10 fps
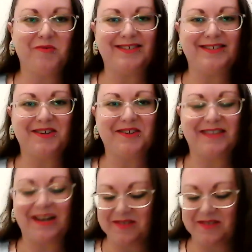Wado,
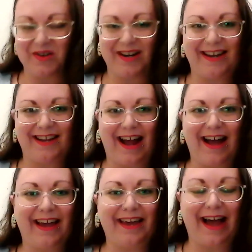that was great.
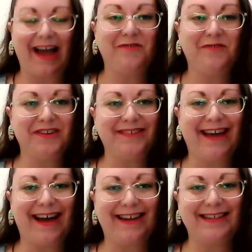I feel
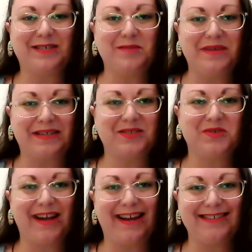that as a mixed
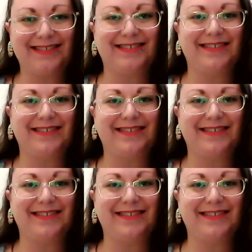race